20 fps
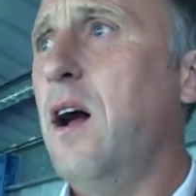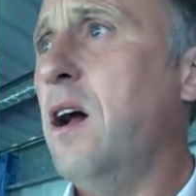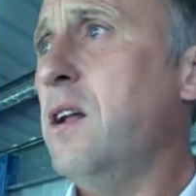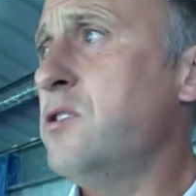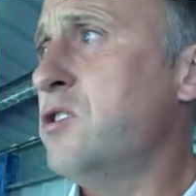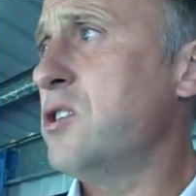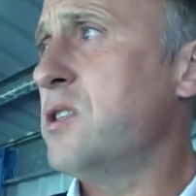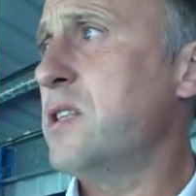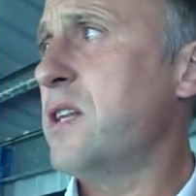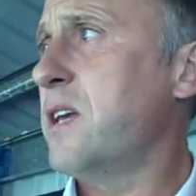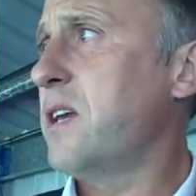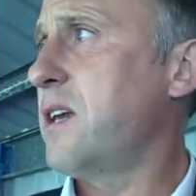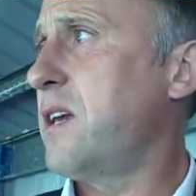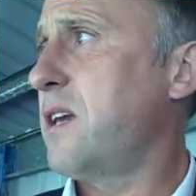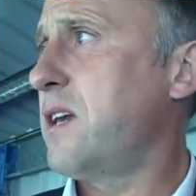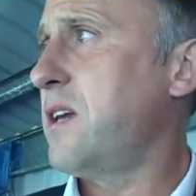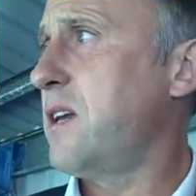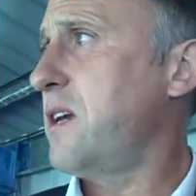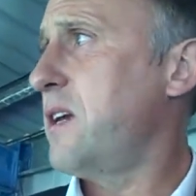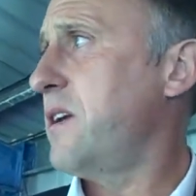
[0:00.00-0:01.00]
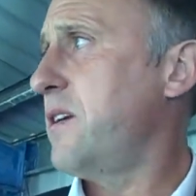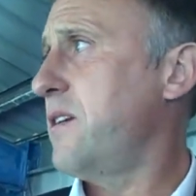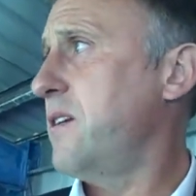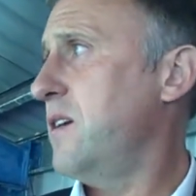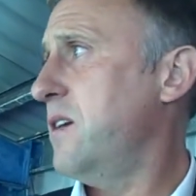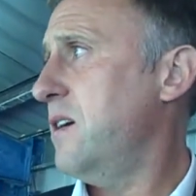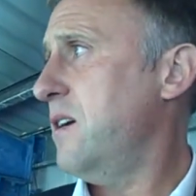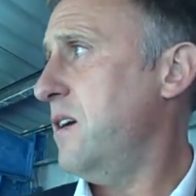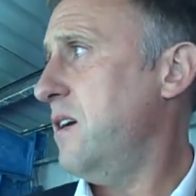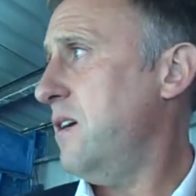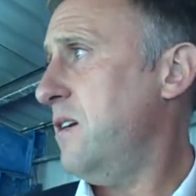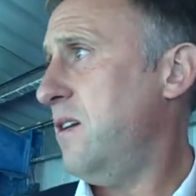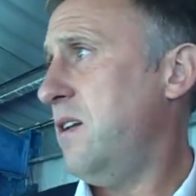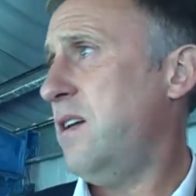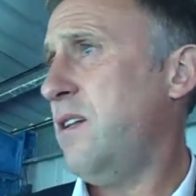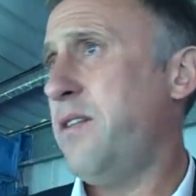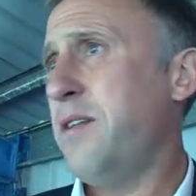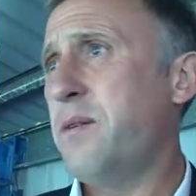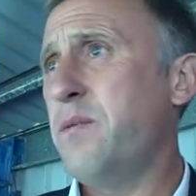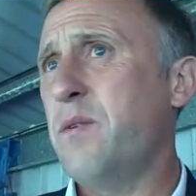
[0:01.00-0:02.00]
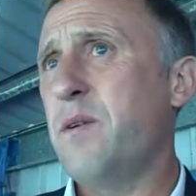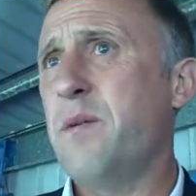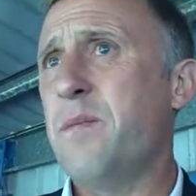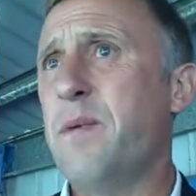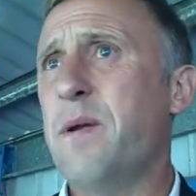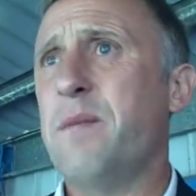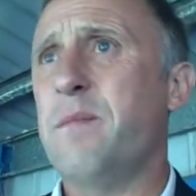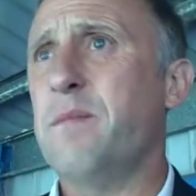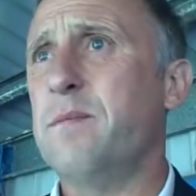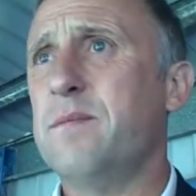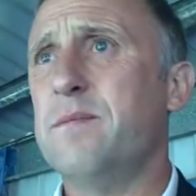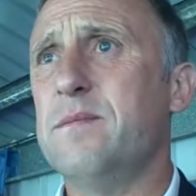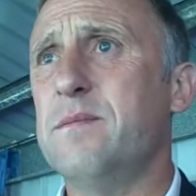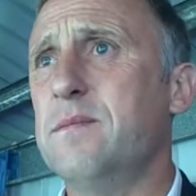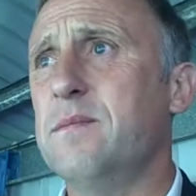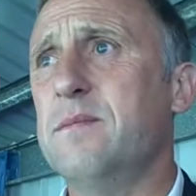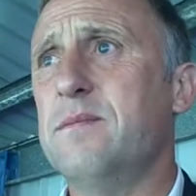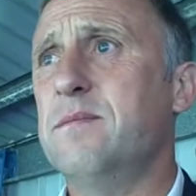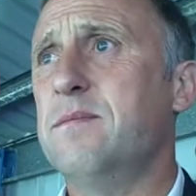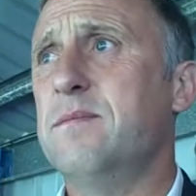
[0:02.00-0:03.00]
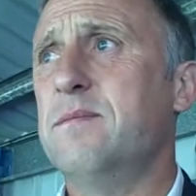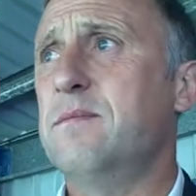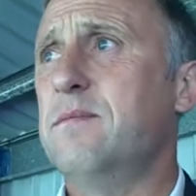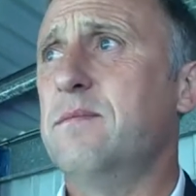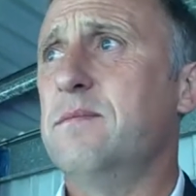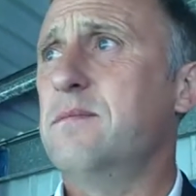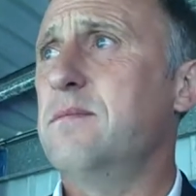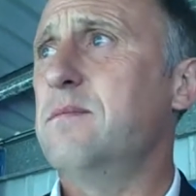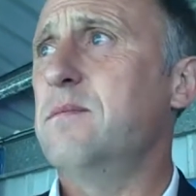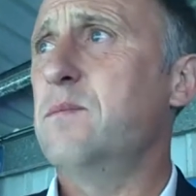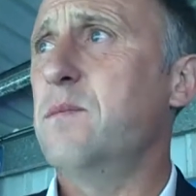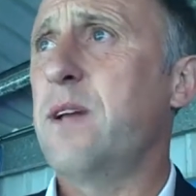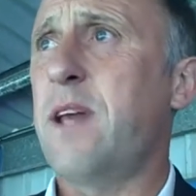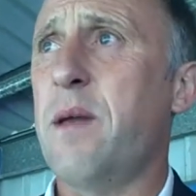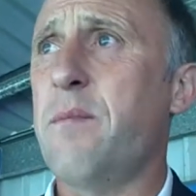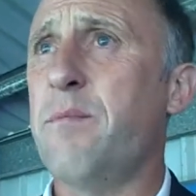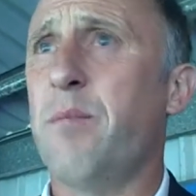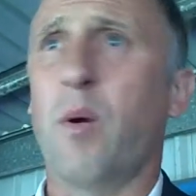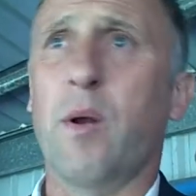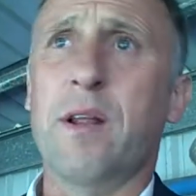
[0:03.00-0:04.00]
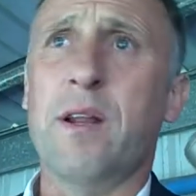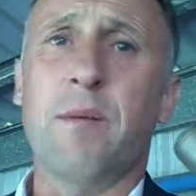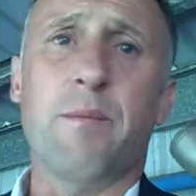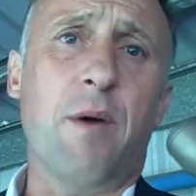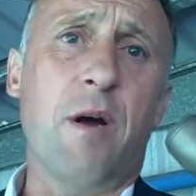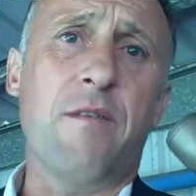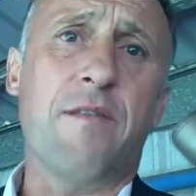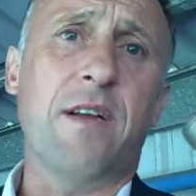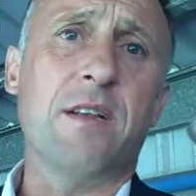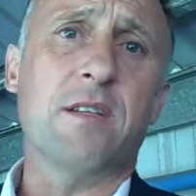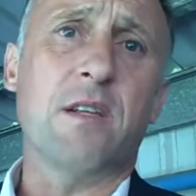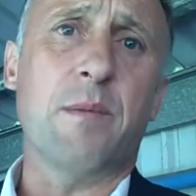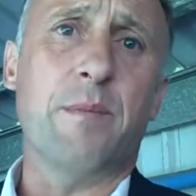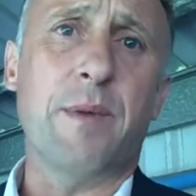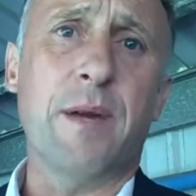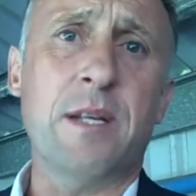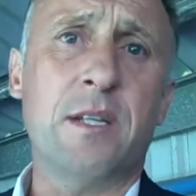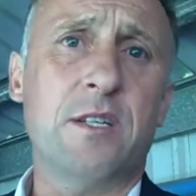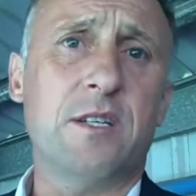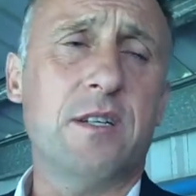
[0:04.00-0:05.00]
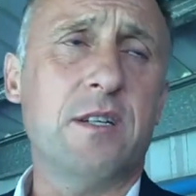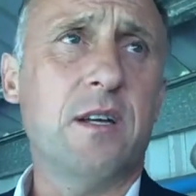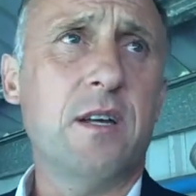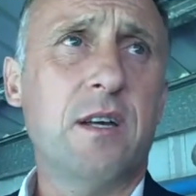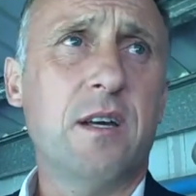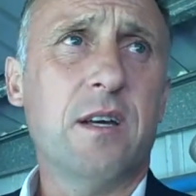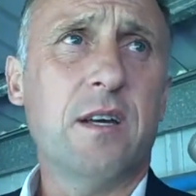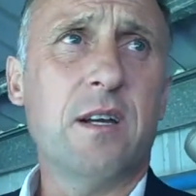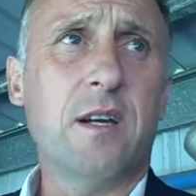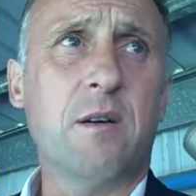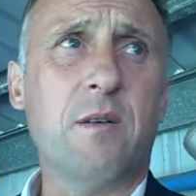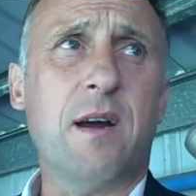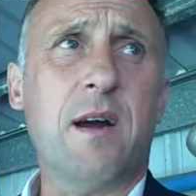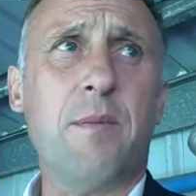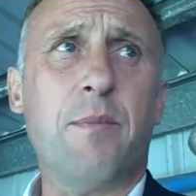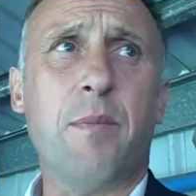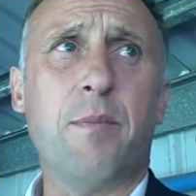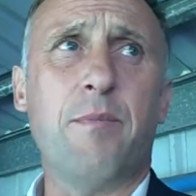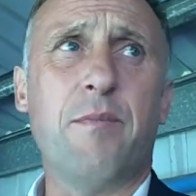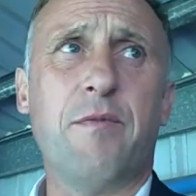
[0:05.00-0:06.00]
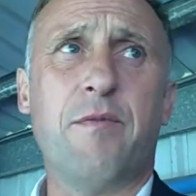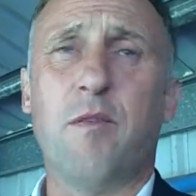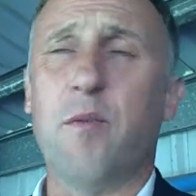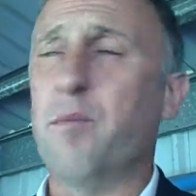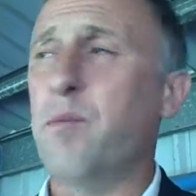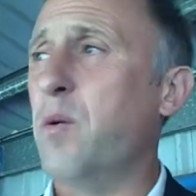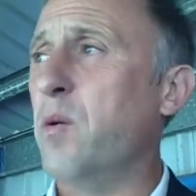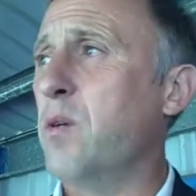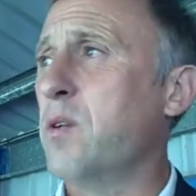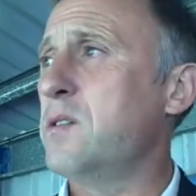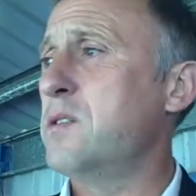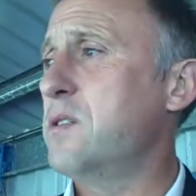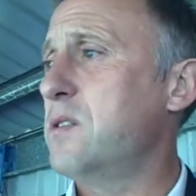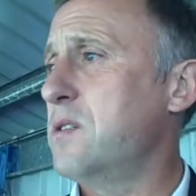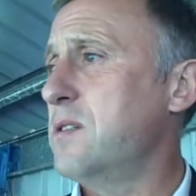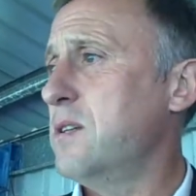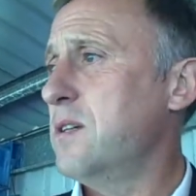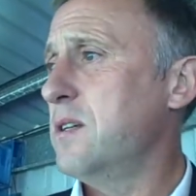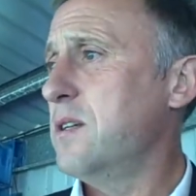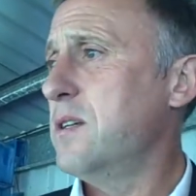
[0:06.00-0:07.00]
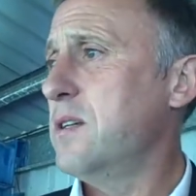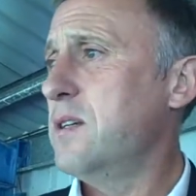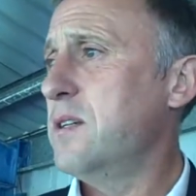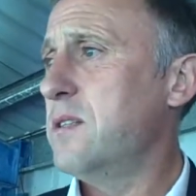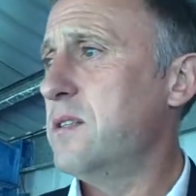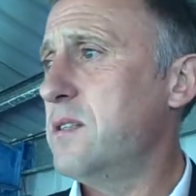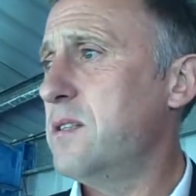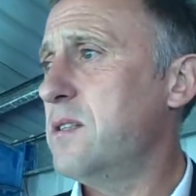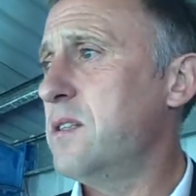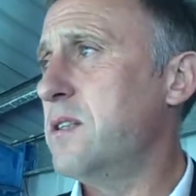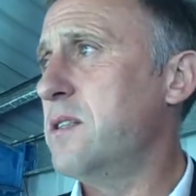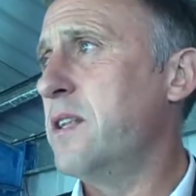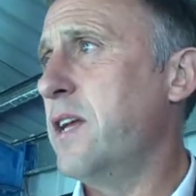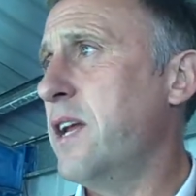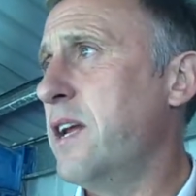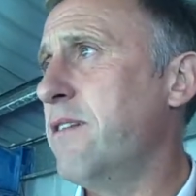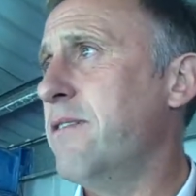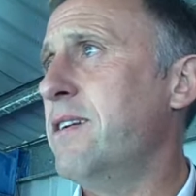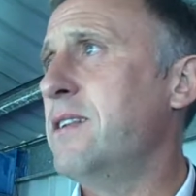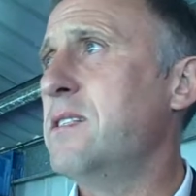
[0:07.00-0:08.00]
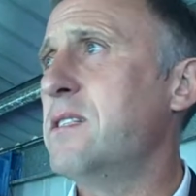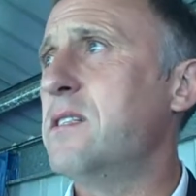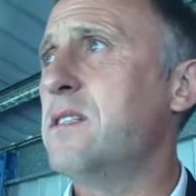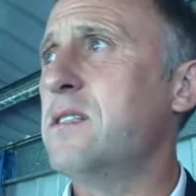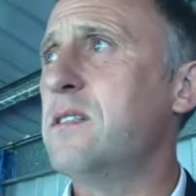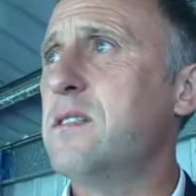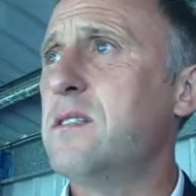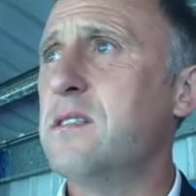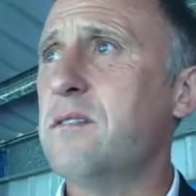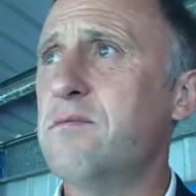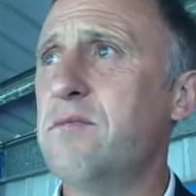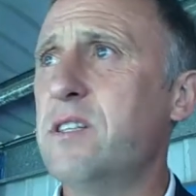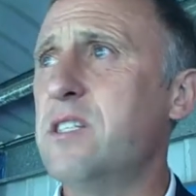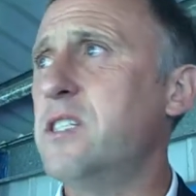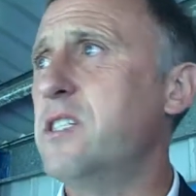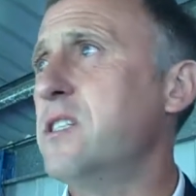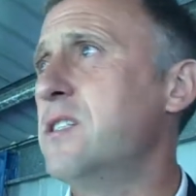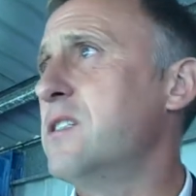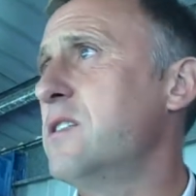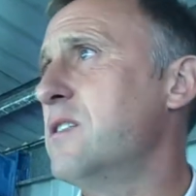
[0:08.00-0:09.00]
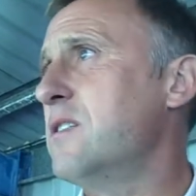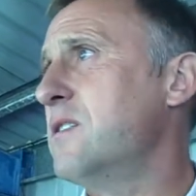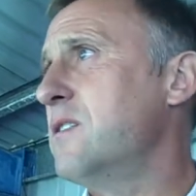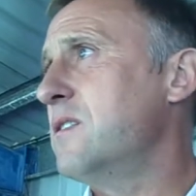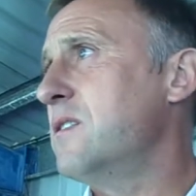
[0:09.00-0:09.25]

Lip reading: I think we're a bit. We're getting bullied at both ends of the pitch. You know, our footballers, the Deerings, the Richards,